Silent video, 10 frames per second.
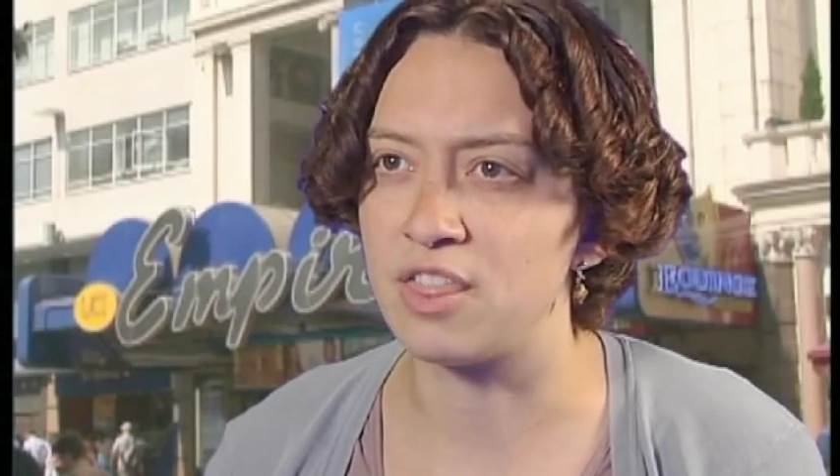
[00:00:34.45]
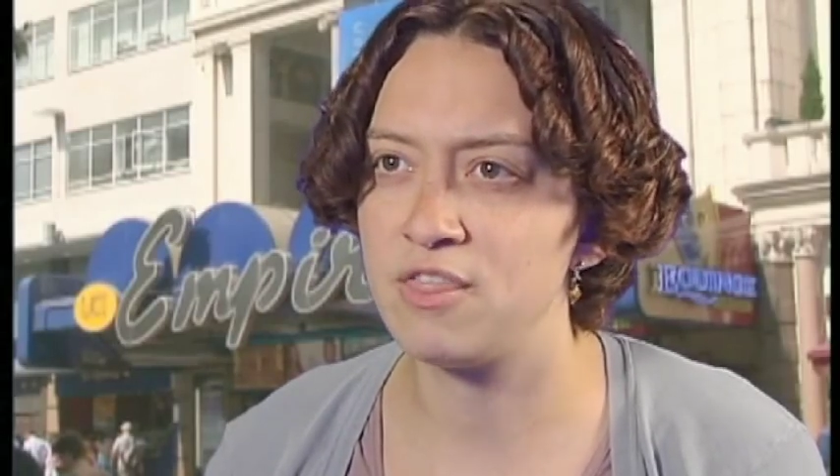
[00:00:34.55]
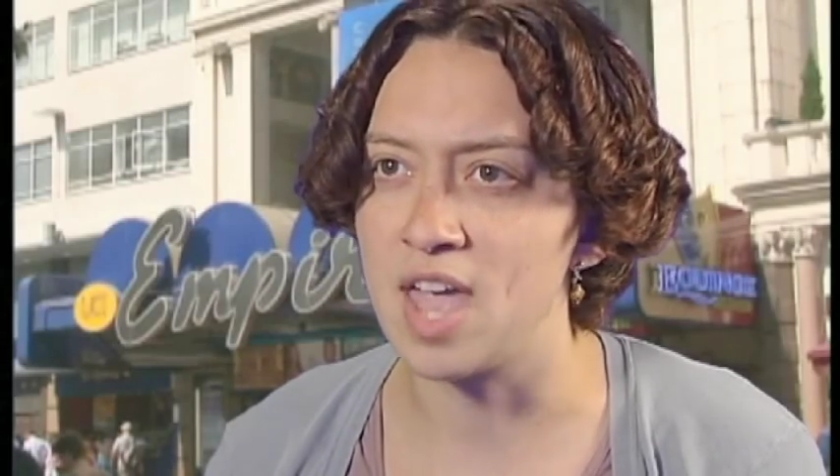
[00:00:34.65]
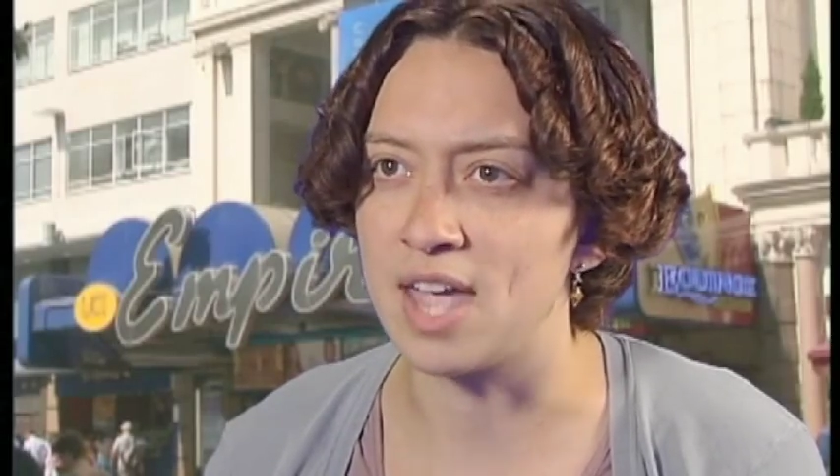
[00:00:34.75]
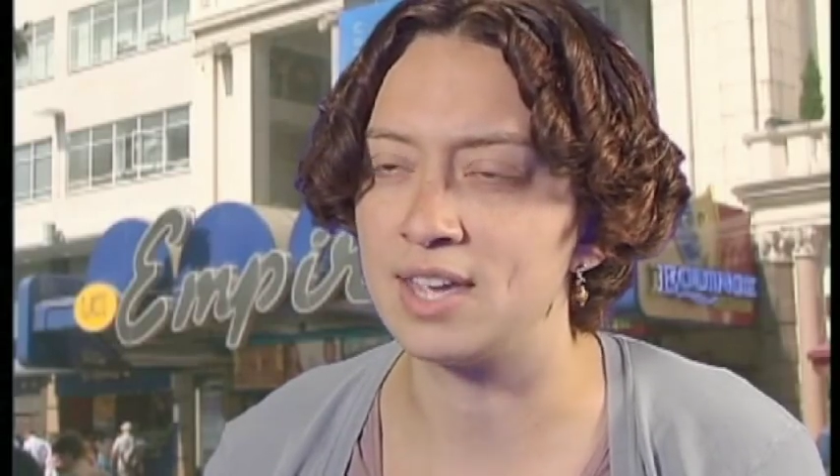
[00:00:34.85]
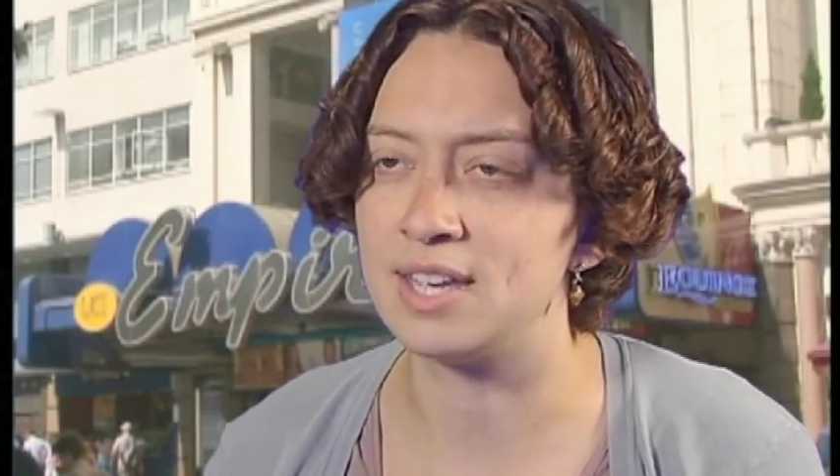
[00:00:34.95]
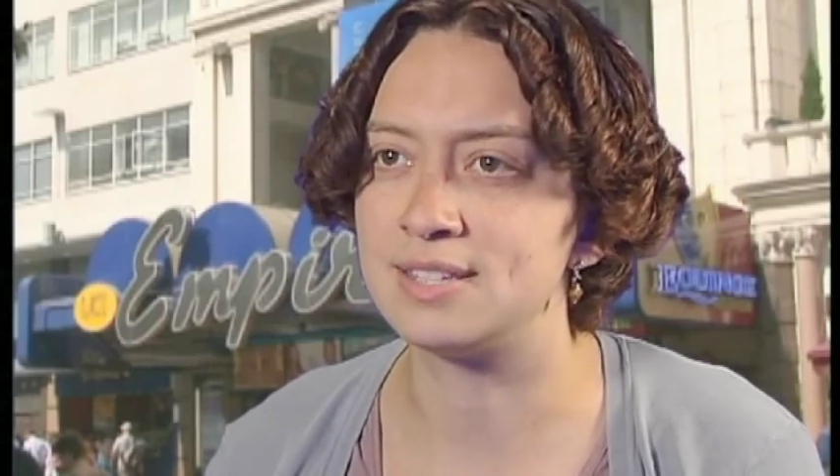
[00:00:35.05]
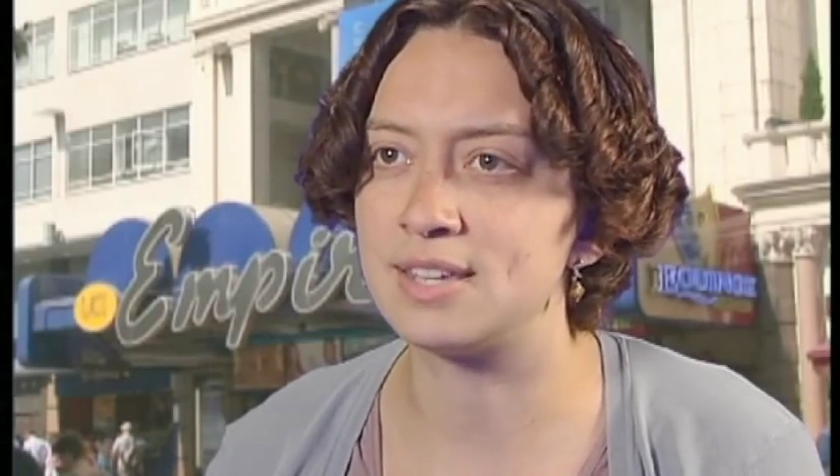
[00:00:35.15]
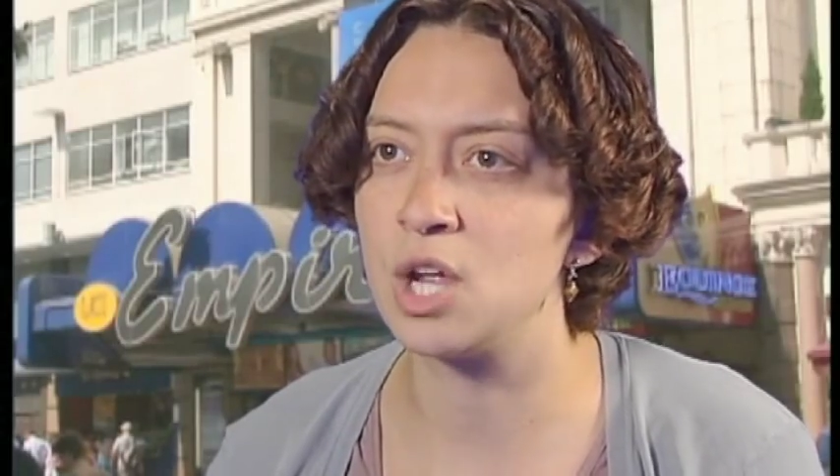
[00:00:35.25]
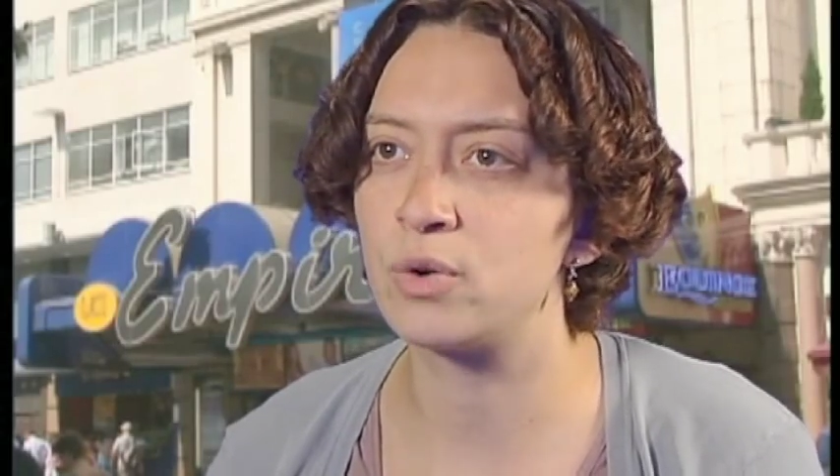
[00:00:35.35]
I think,
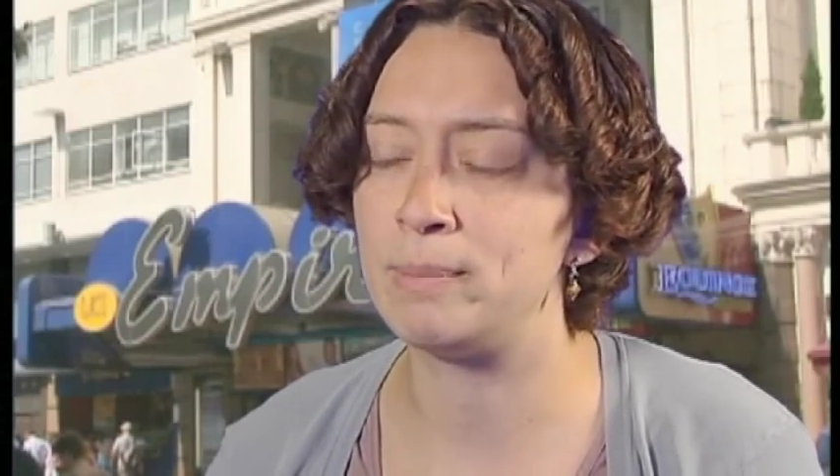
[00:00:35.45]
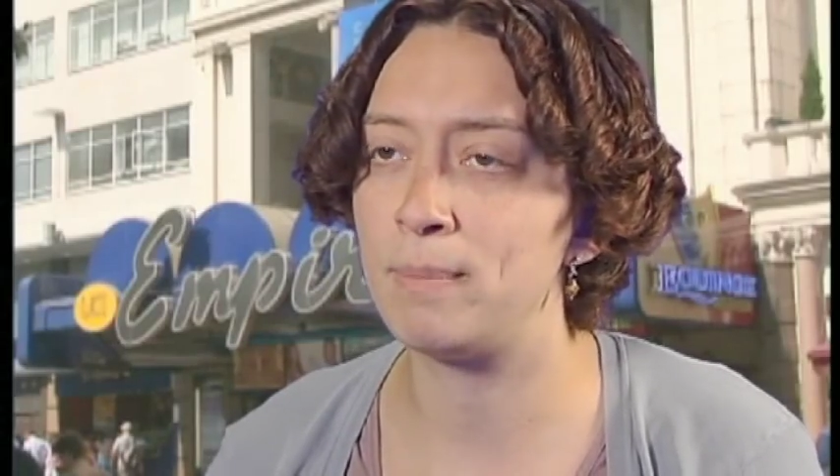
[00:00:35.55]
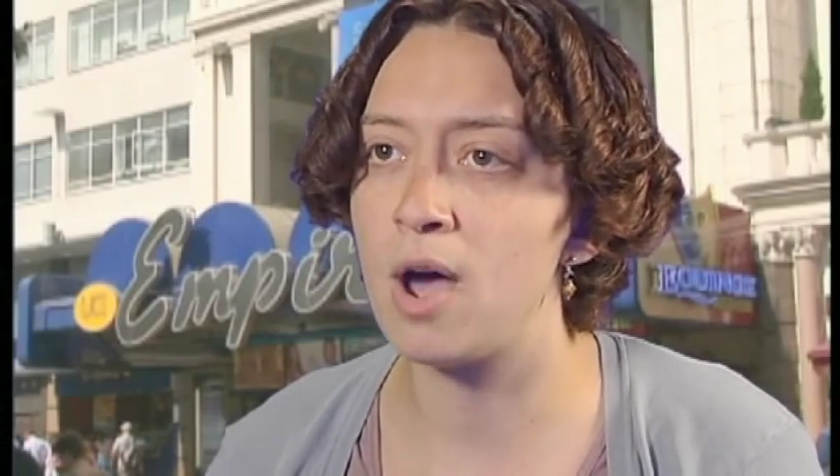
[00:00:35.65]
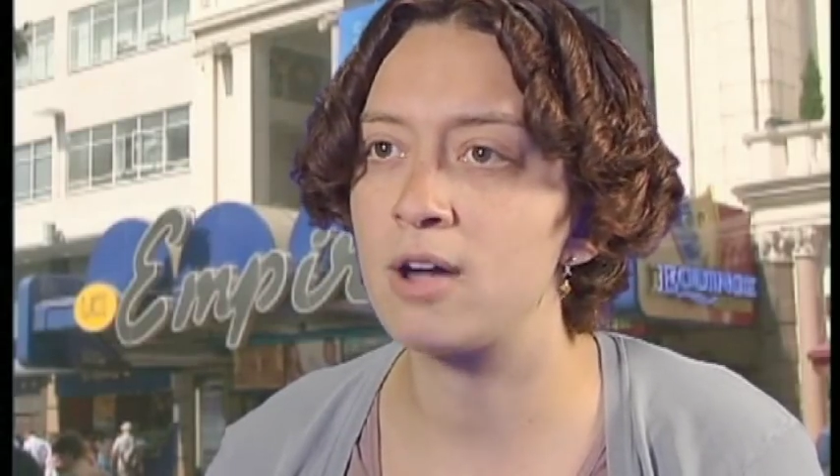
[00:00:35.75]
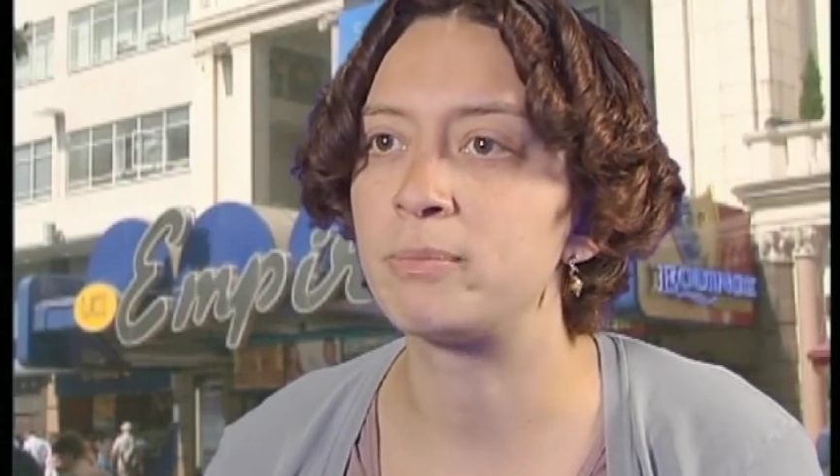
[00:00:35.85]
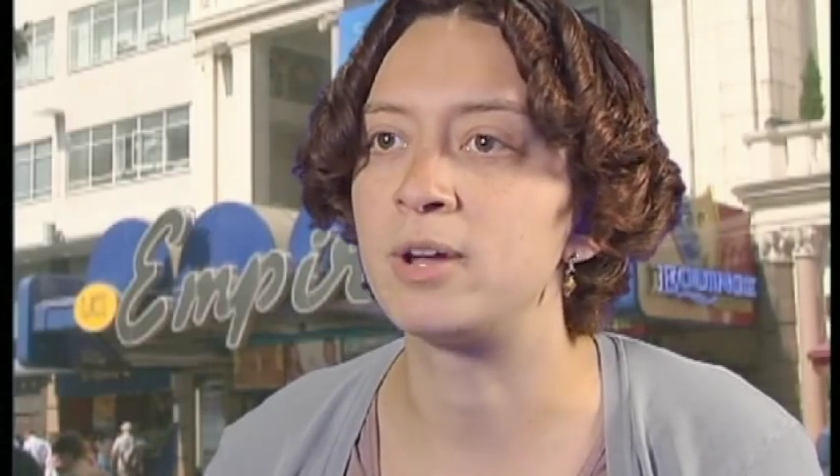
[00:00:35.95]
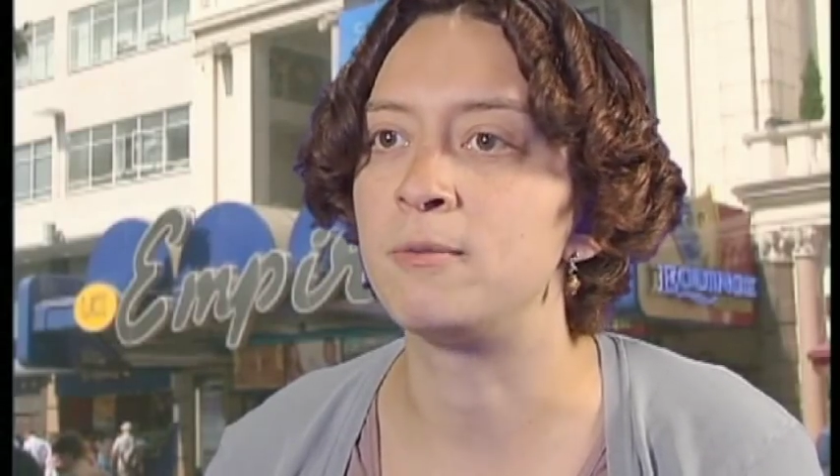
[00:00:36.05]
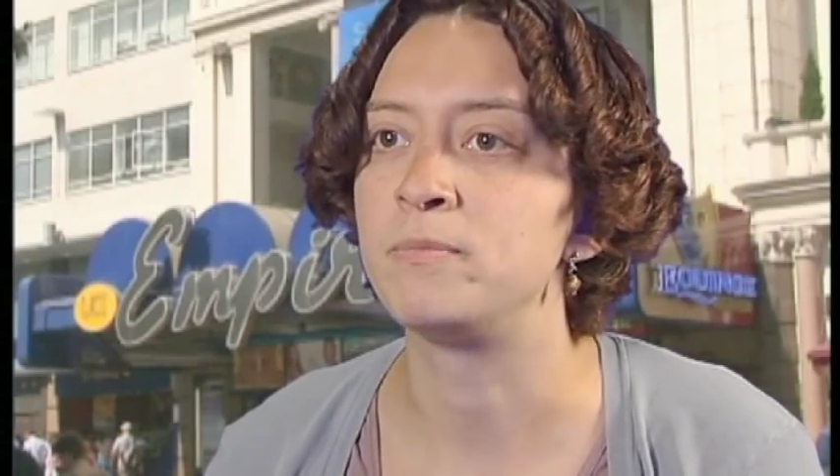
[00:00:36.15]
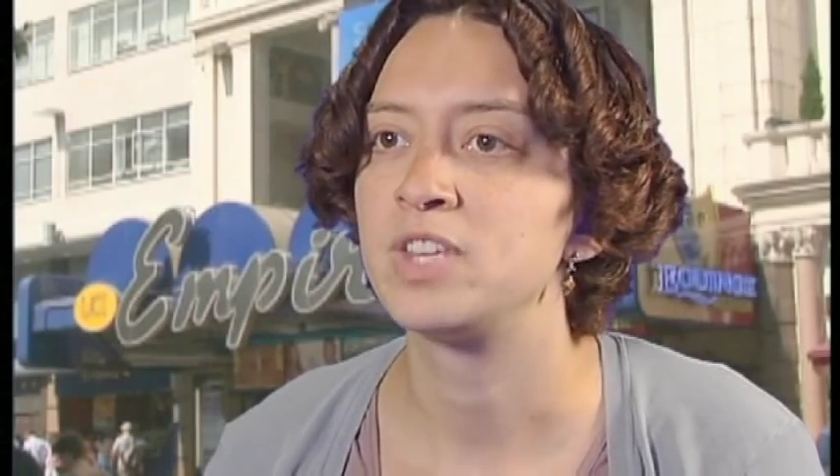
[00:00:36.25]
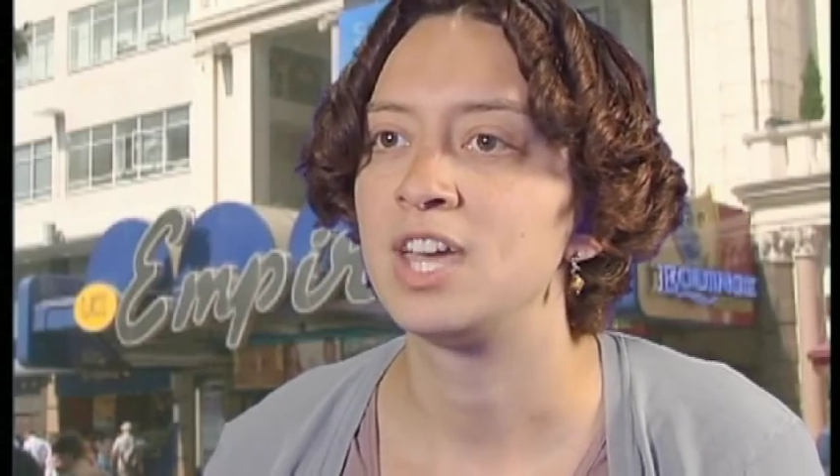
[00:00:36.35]
is Ingrid Bergman,